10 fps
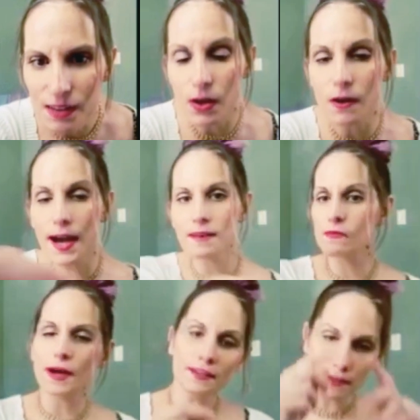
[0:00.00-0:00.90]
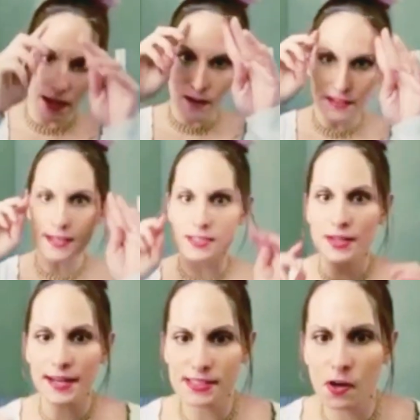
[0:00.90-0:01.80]
well, and when you're healthy, as you
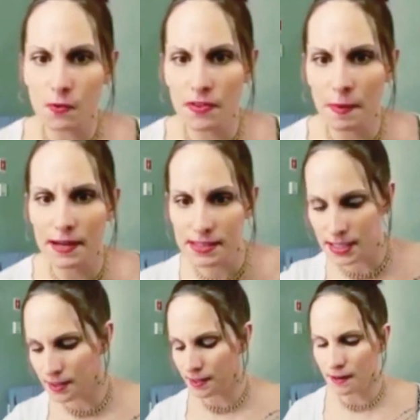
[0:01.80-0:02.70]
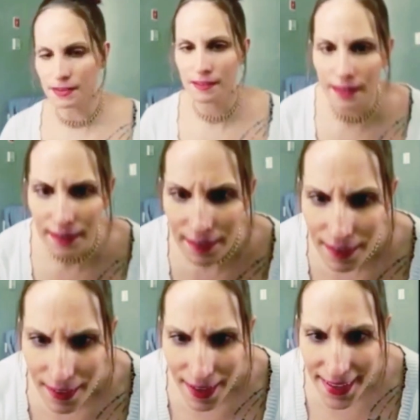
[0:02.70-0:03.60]
guys know, with my teeth and everything,
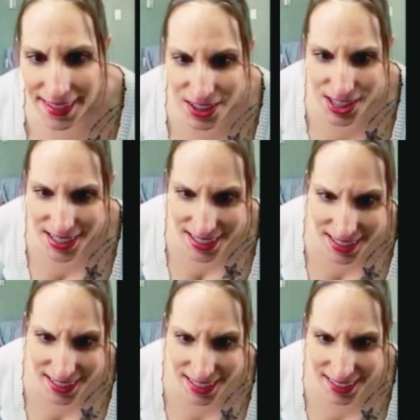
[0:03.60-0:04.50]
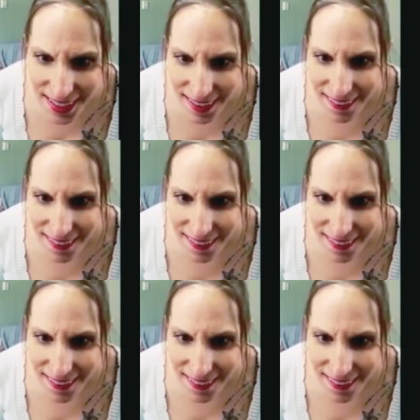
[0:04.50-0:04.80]
Angie.